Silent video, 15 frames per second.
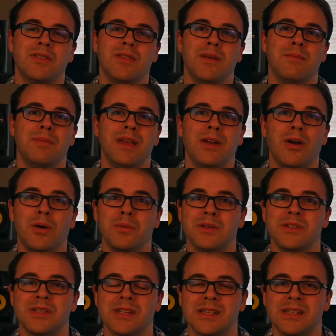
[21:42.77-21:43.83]
of them being
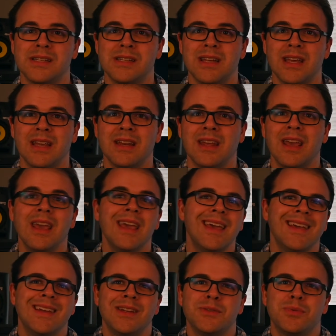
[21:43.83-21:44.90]
almost extinct.
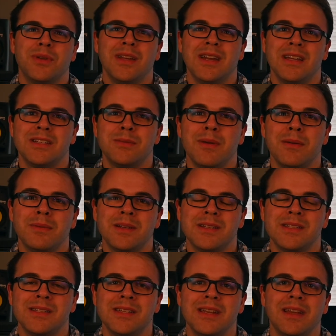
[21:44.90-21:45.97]
And it's really nice to be able to
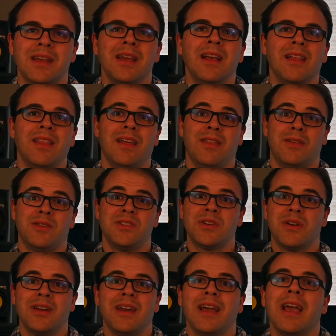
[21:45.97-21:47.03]
see that they're
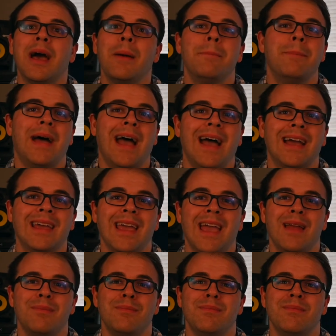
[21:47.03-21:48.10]
starting to come back
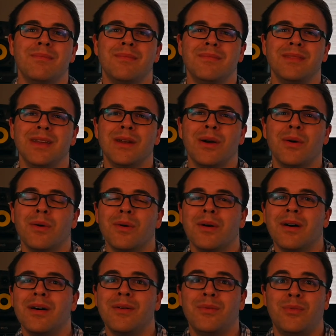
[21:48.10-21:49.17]
and, you
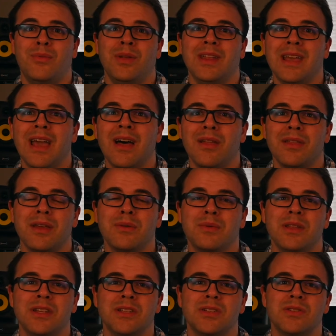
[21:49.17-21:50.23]
know, really healthy and
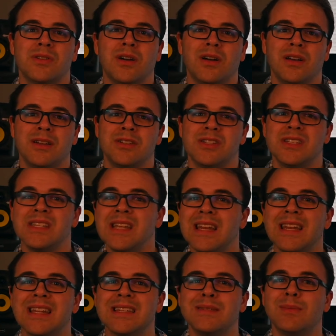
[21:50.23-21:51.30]
really strong. Just
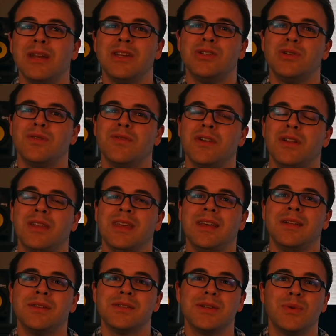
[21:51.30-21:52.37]
seeing this many juvenile
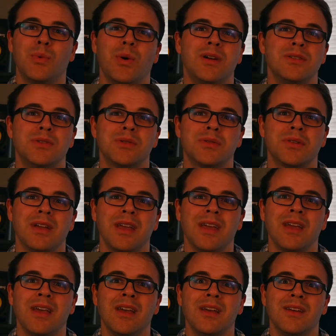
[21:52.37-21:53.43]
eagles in one
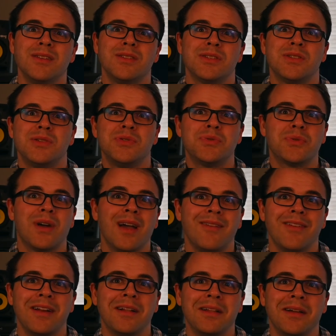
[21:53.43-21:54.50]
tree just
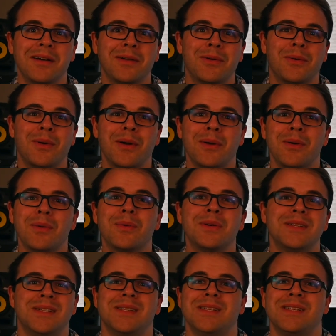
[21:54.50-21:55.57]
driving along the road
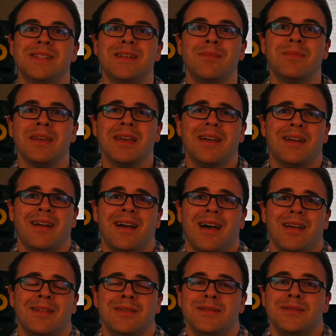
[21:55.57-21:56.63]
was just something
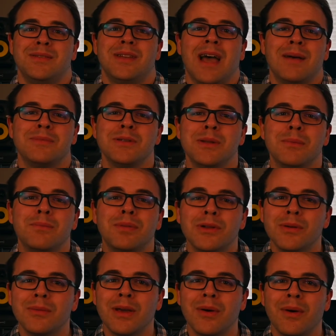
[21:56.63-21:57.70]
just absolutely
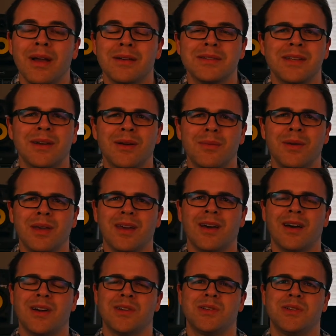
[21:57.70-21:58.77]
blew me away. I was like, oh my
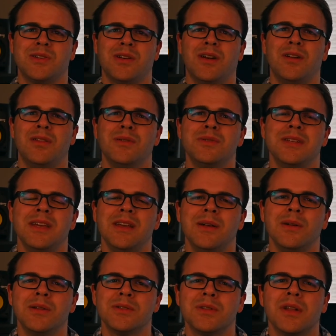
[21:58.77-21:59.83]
gosh, are those
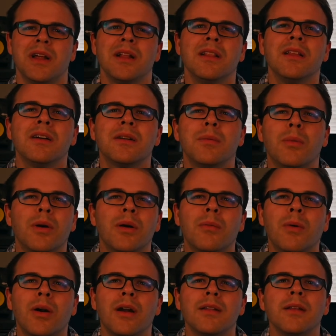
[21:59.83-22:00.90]
eagles? And I looked more and
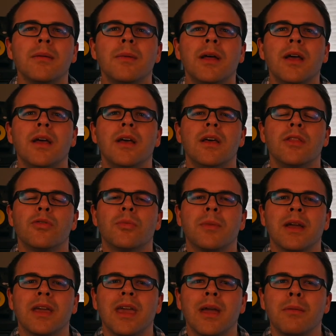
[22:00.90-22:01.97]
more at them through
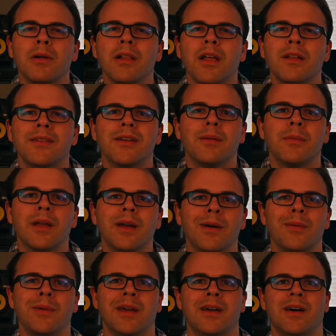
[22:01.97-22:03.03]
my camera lens, and I'm like,
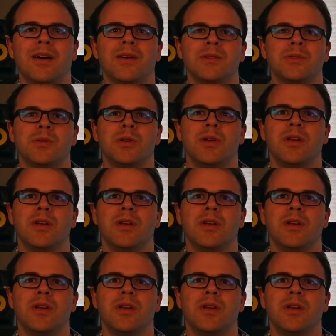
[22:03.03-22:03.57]
oh my gosh,